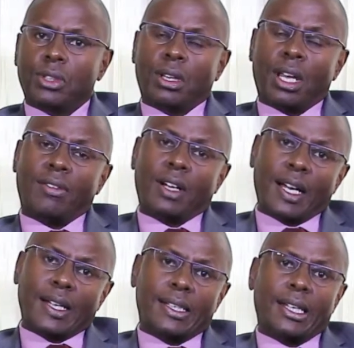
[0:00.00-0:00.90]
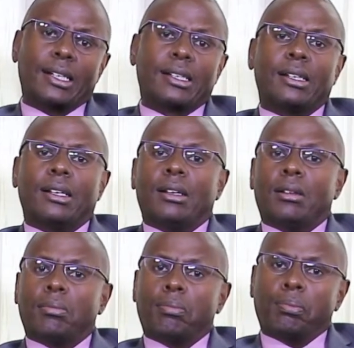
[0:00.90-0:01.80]
They have an architect,
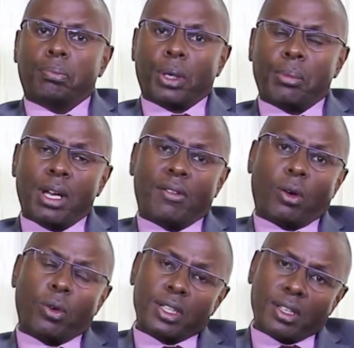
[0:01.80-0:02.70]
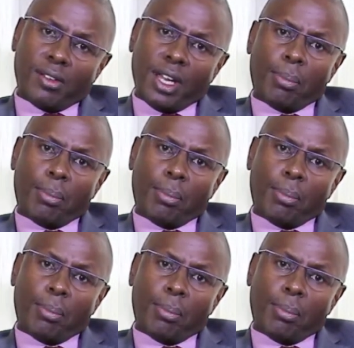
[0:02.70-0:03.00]
probably have a quantity surveyor,